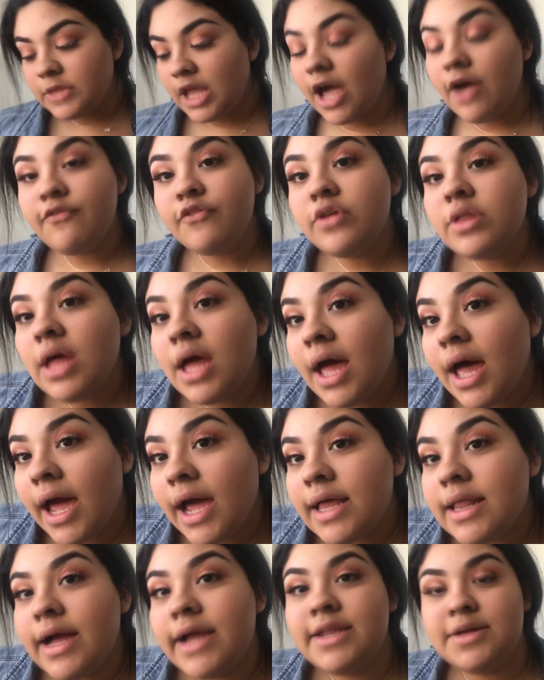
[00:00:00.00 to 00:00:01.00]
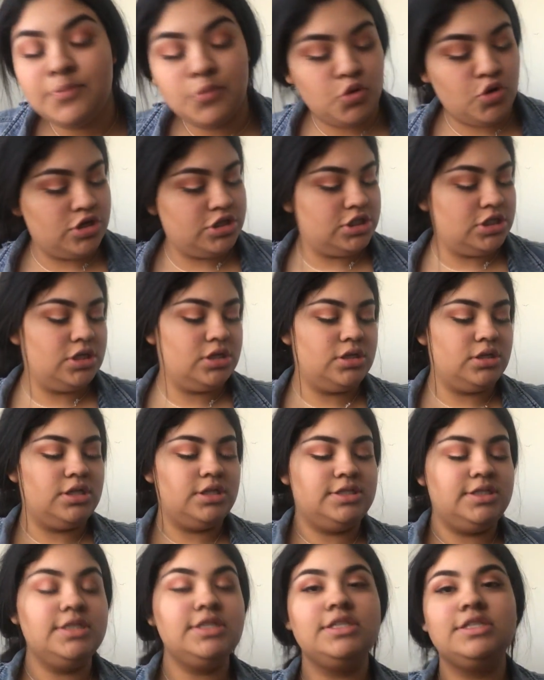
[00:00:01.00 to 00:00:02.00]
Now for the highlighting portion.
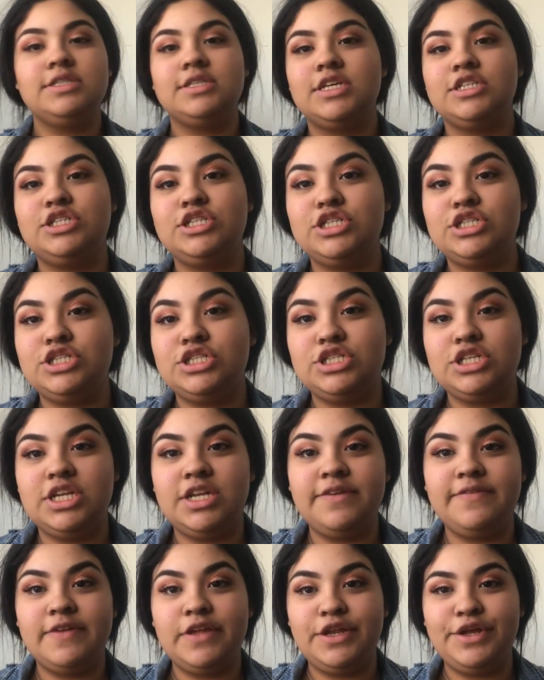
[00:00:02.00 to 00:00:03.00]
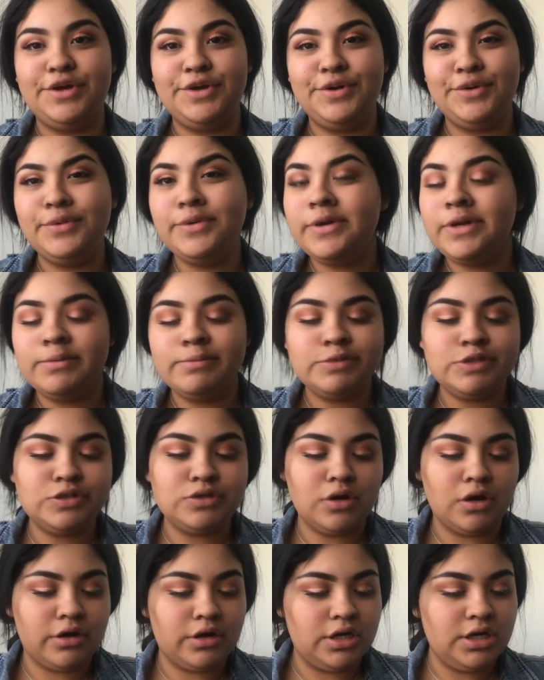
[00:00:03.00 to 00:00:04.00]
This is such a shitty video and I'm
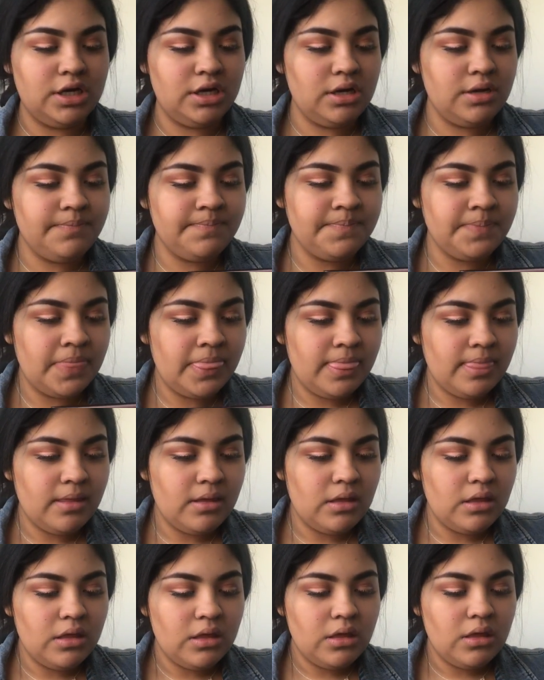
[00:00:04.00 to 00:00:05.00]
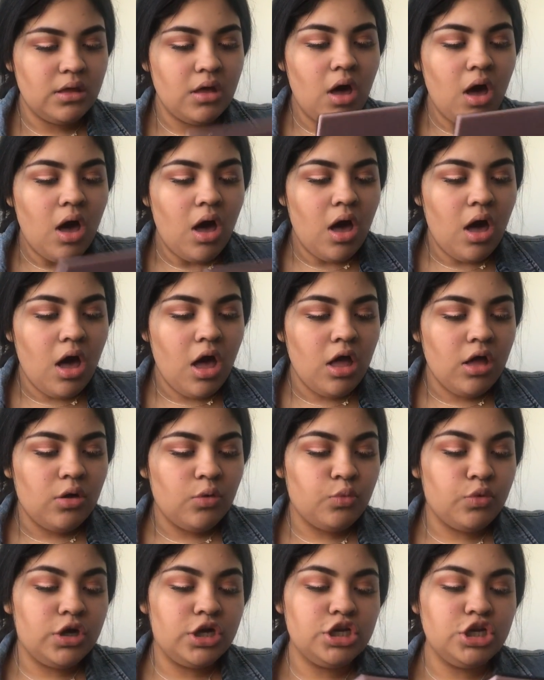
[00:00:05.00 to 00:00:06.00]
sorry.
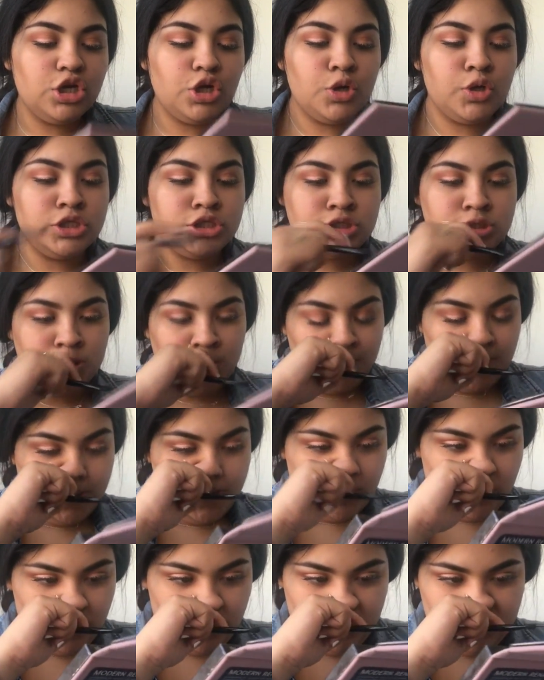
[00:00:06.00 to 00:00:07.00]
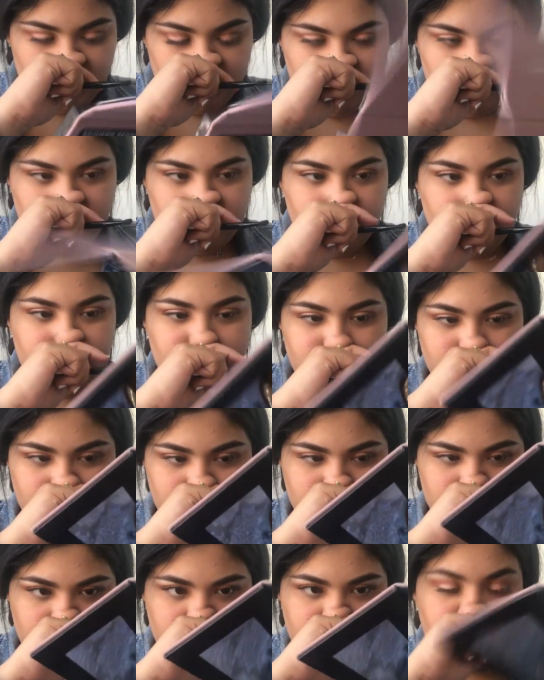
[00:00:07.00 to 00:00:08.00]
We're gonna go into
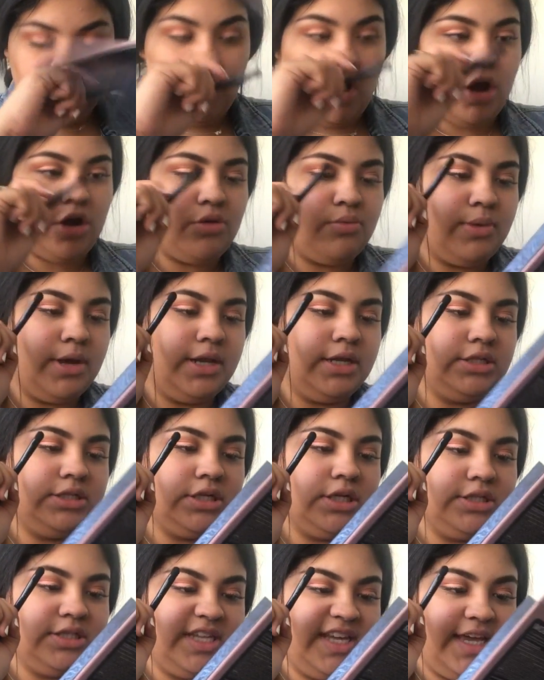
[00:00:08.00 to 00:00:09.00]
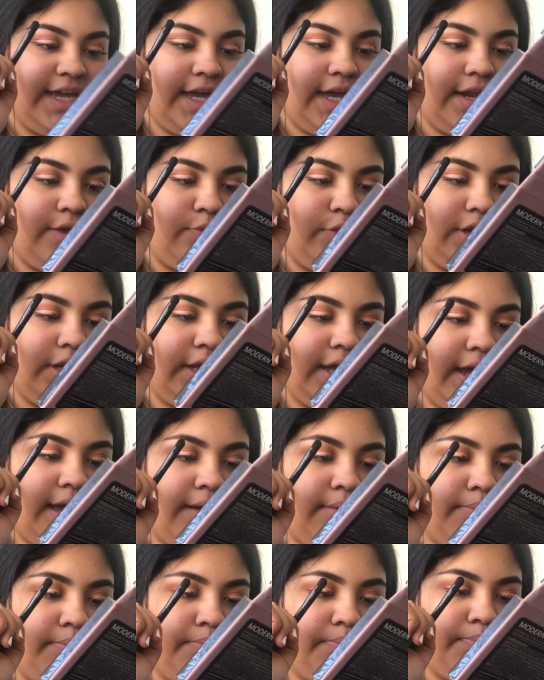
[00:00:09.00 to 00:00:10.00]
Modern Renaissance again and we're gonna
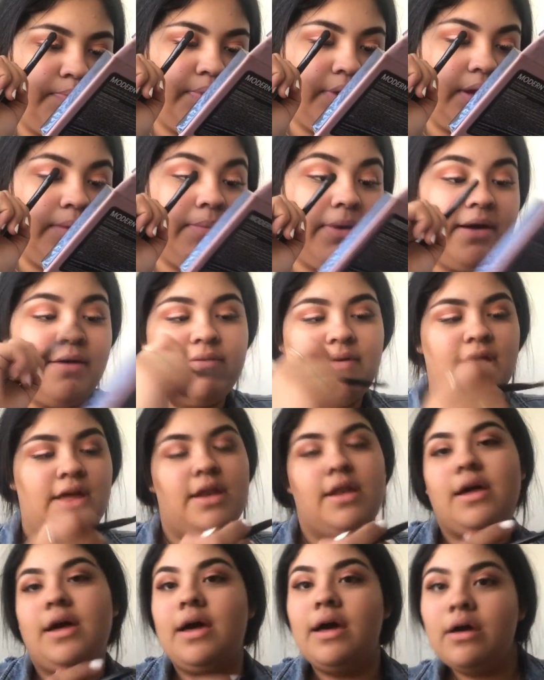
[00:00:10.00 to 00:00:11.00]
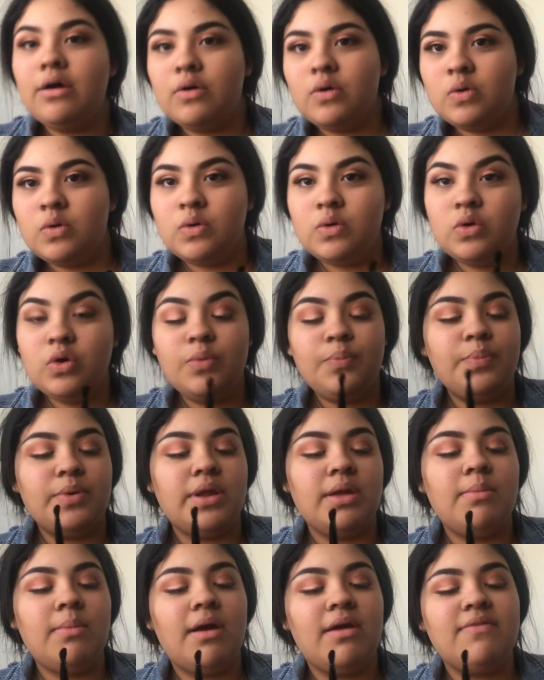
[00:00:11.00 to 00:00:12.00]
get Primavera. Oh,
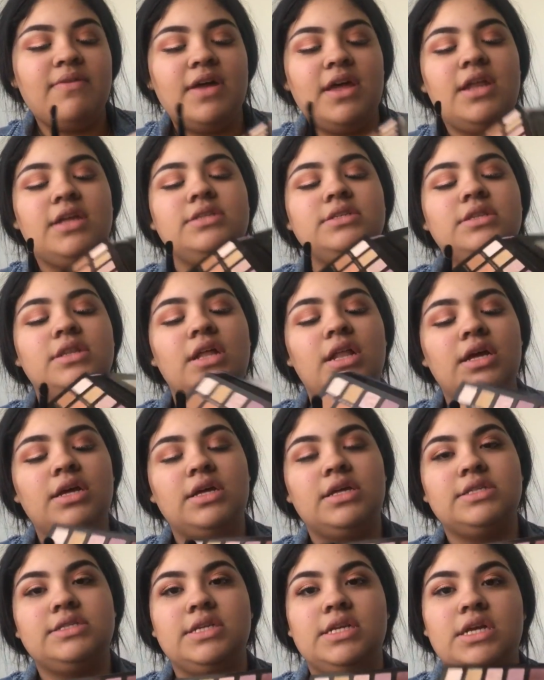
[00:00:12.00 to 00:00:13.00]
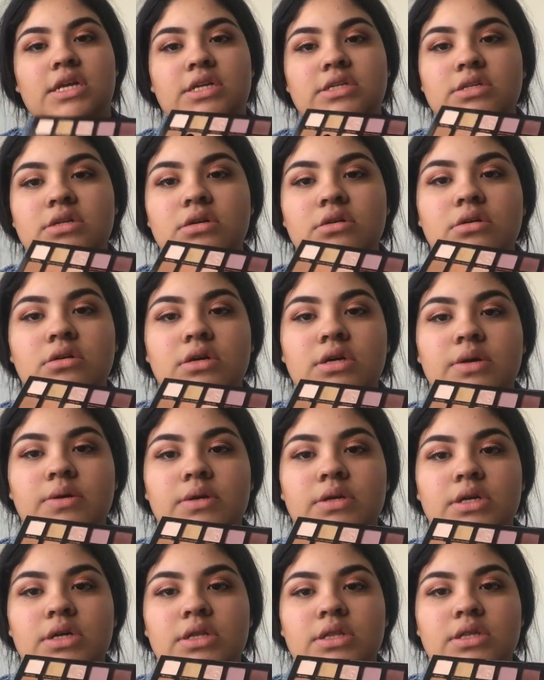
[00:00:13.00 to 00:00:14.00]
Primavera. Something like a quinceañera song. Okay,
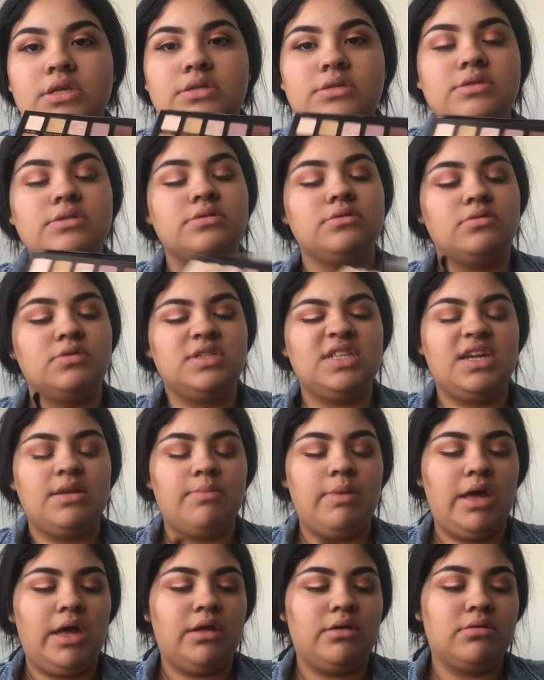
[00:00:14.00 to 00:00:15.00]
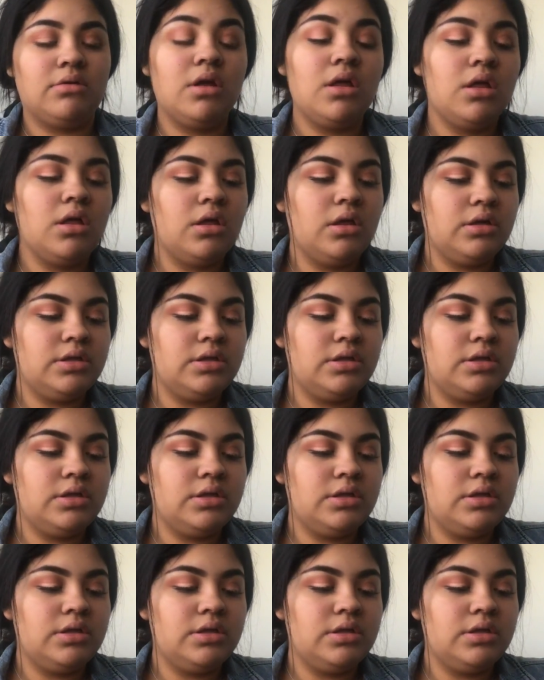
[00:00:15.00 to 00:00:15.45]
we're gonna get this. Or is that a band?